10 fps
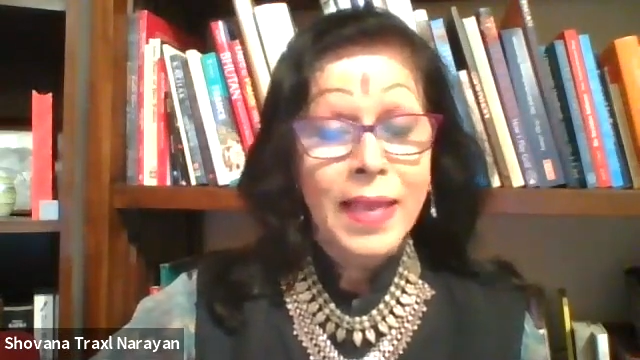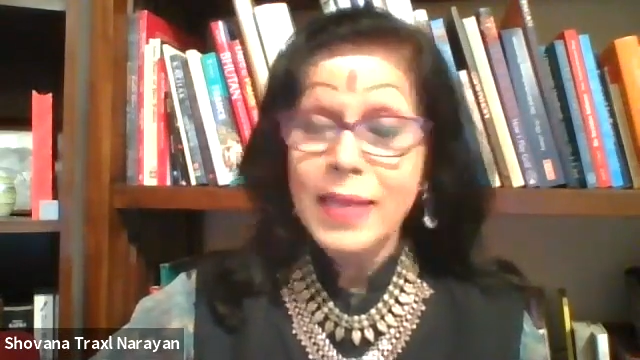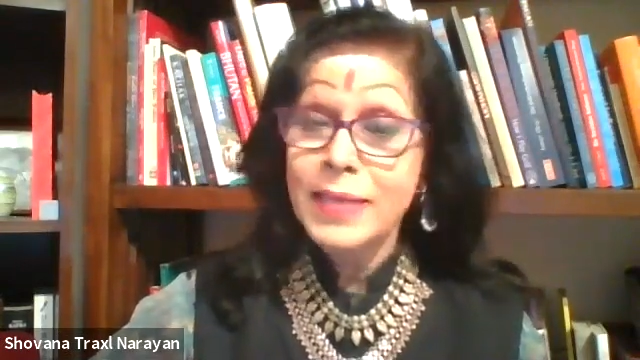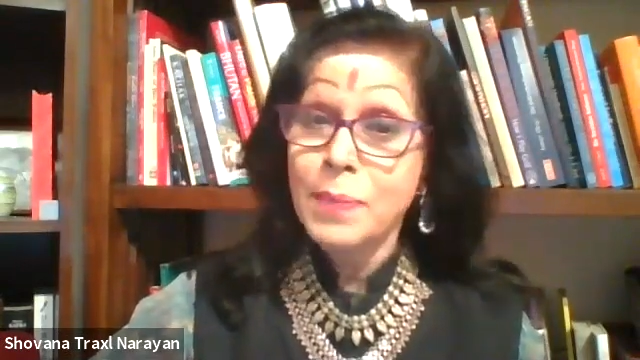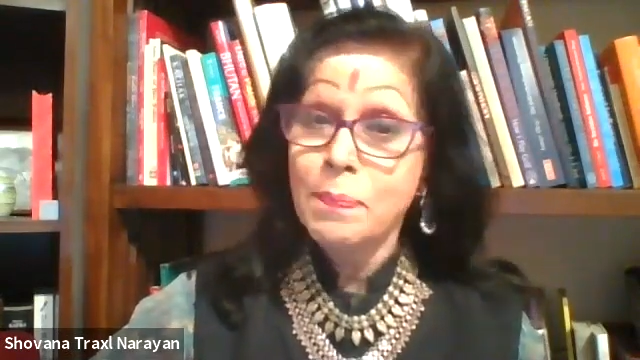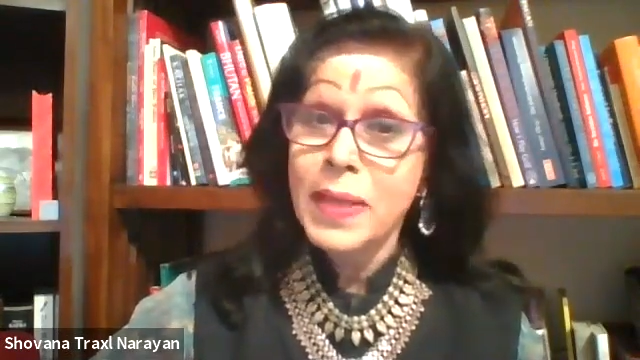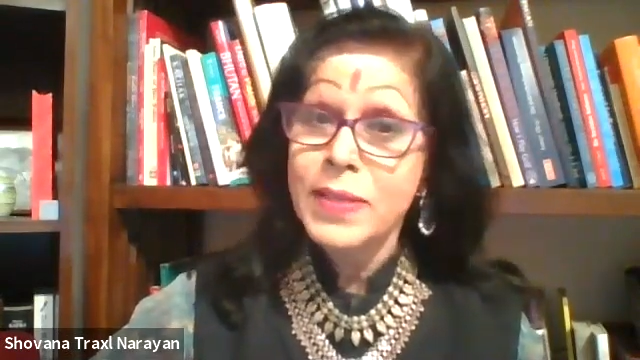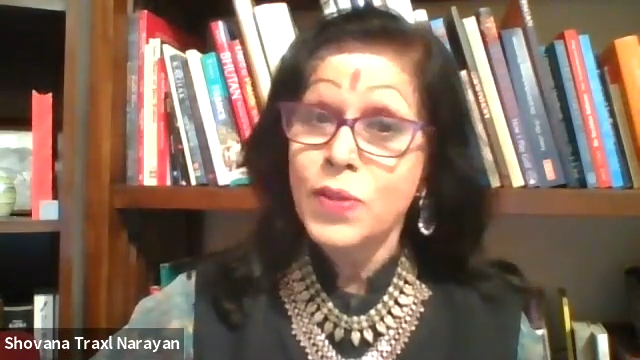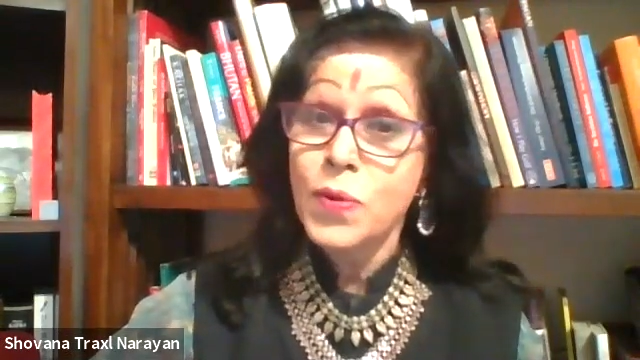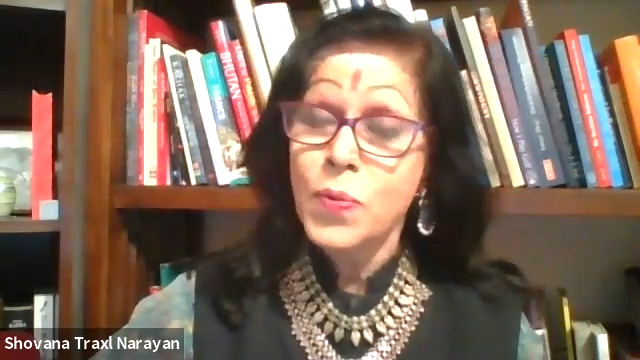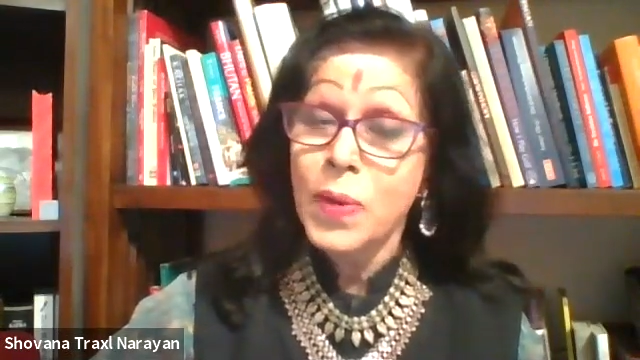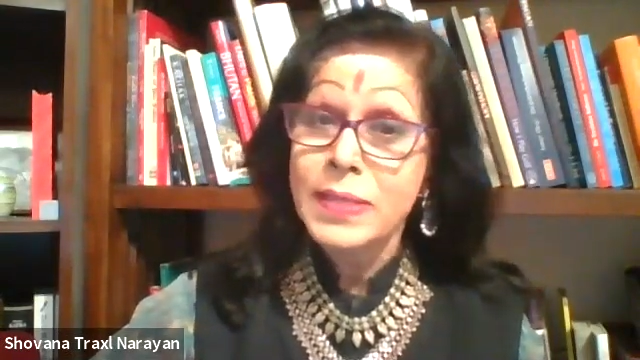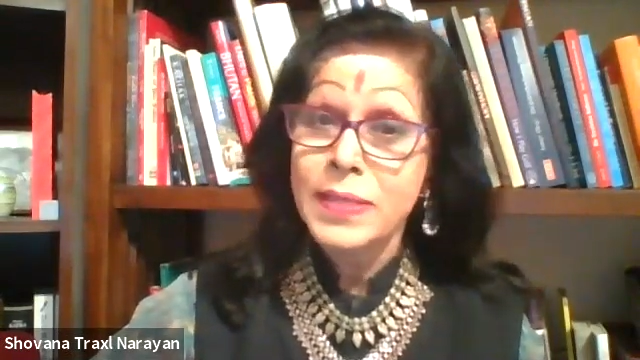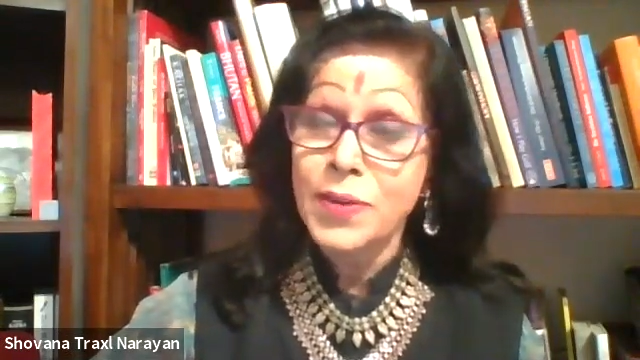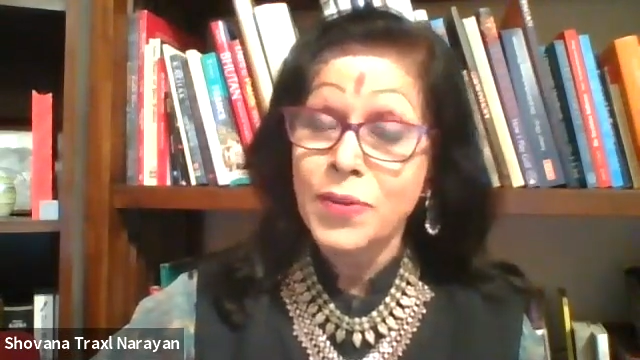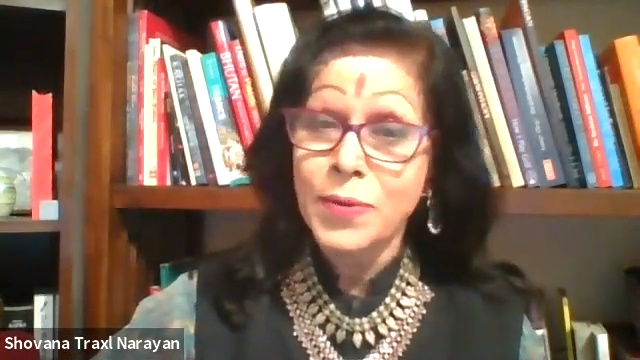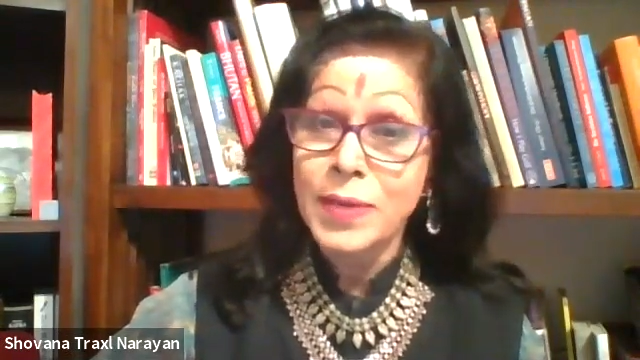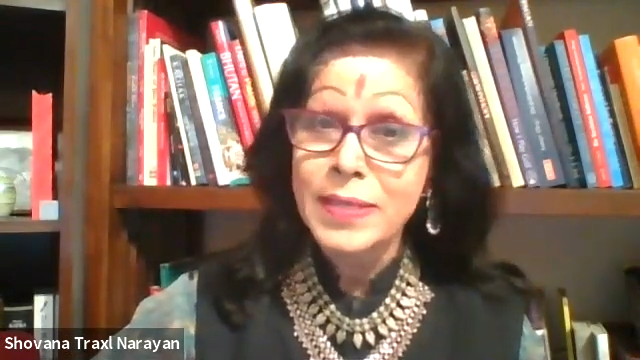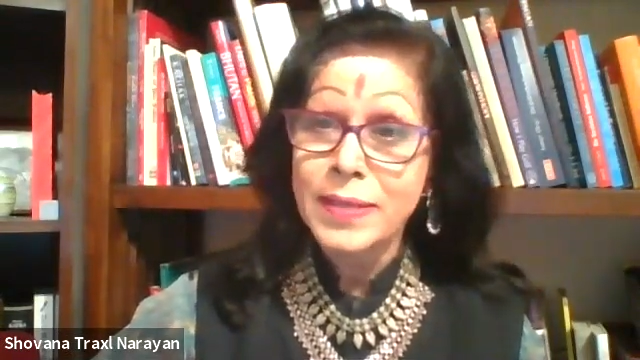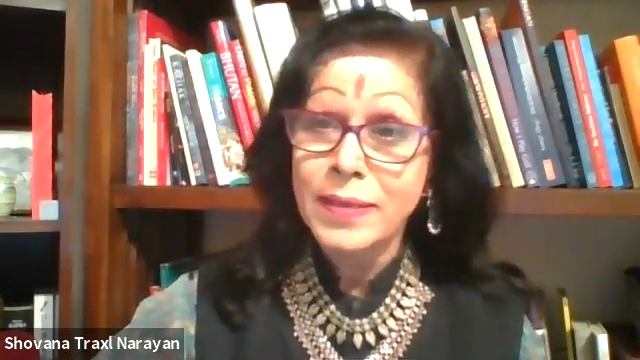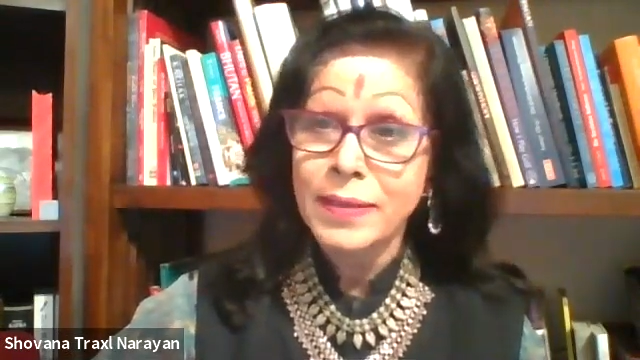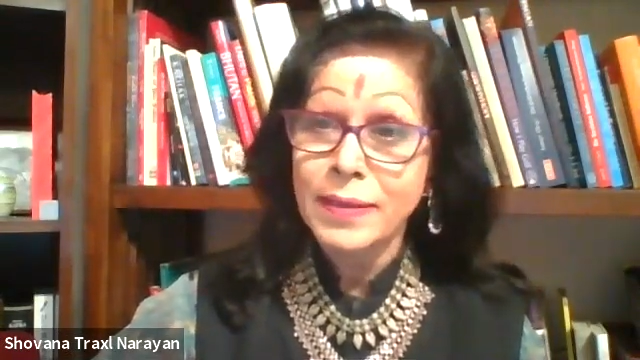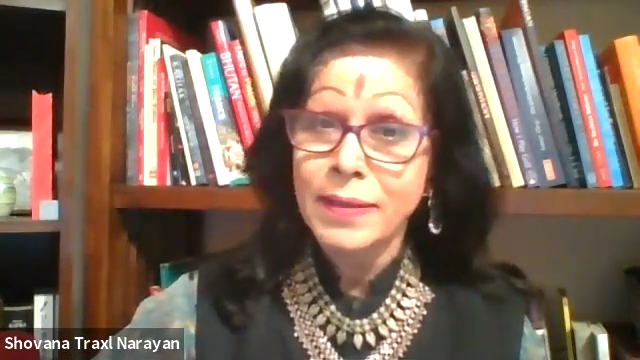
It depends on one's interest.